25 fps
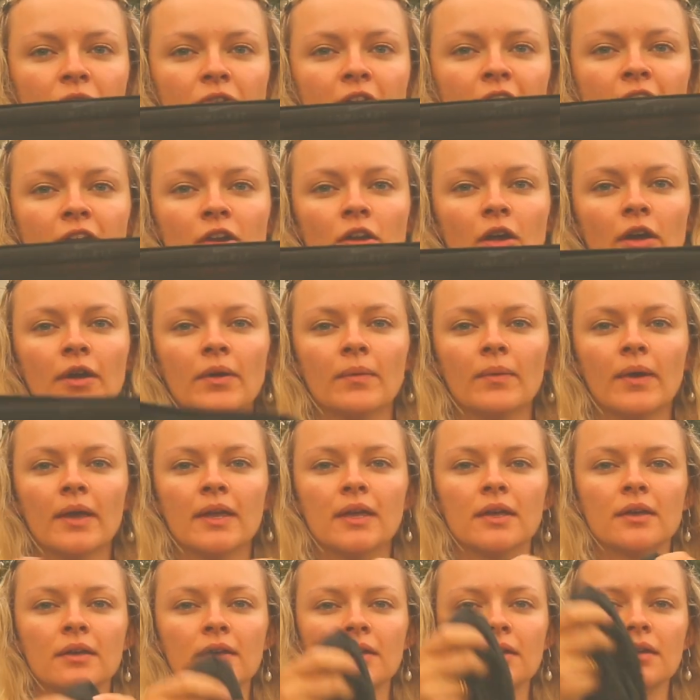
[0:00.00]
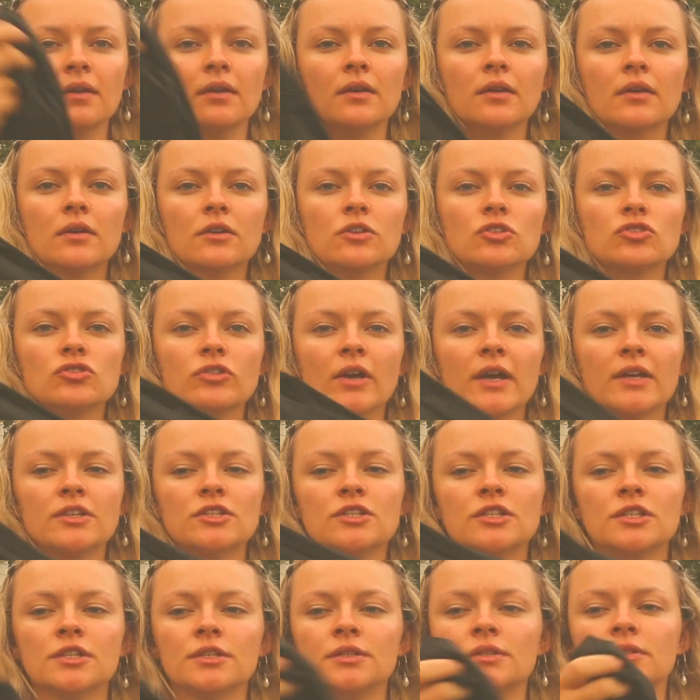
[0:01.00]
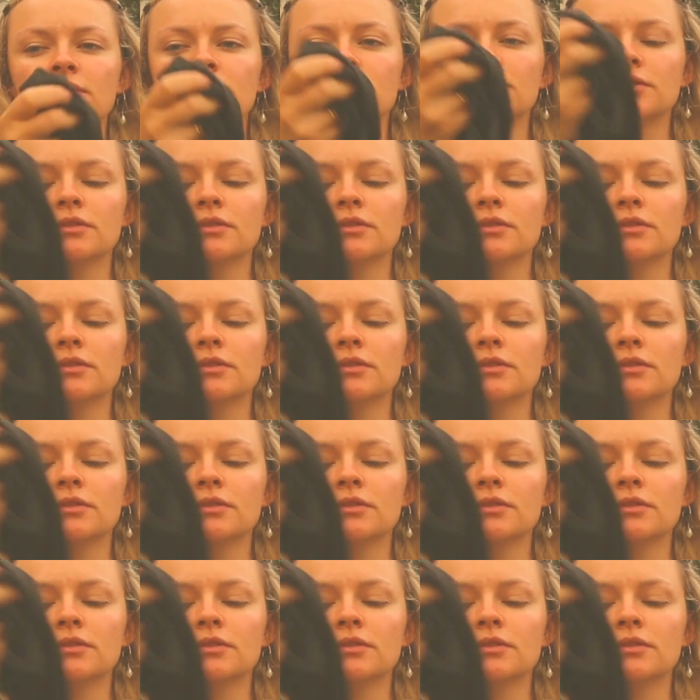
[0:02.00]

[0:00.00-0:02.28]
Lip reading: very lightweight, stretchy.